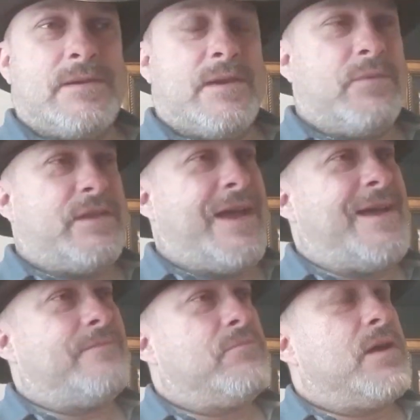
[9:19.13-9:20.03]
And with
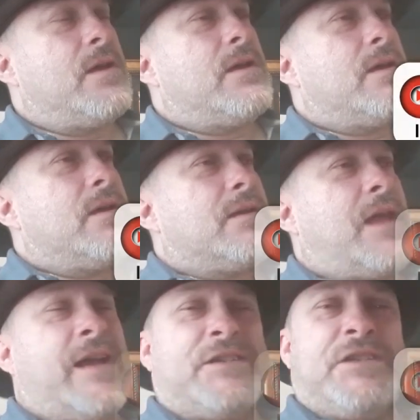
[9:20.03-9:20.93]
that,
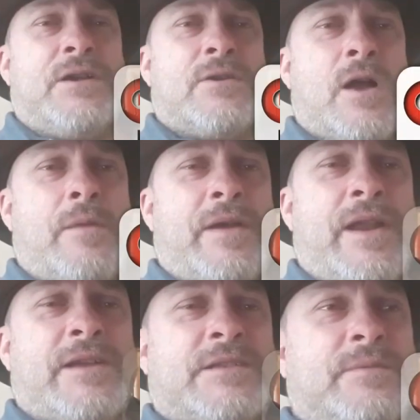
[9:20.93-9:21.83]
like, share,
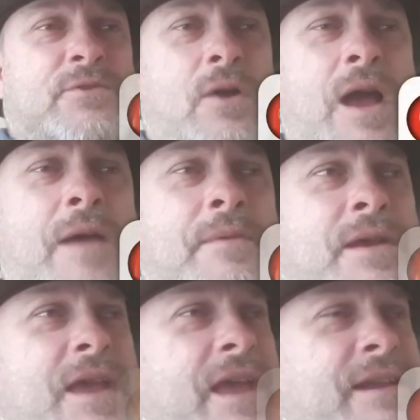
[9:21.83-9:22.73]
comment, and subscribe.
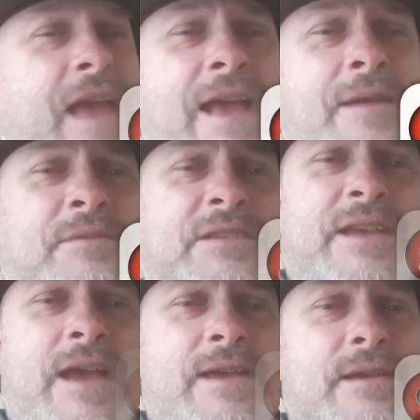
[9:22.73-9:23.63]
And
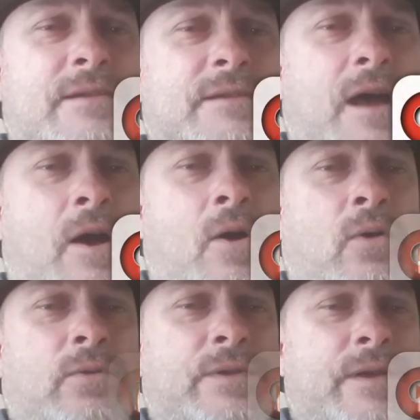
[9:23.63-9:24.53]
KMCA to
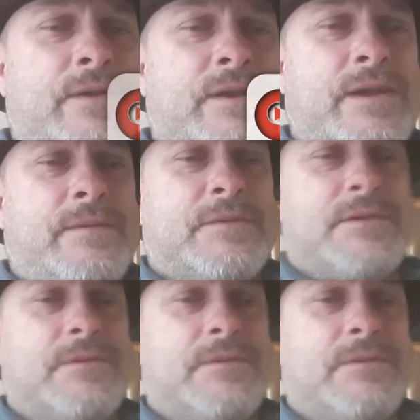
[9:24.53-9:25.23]
all the other teams.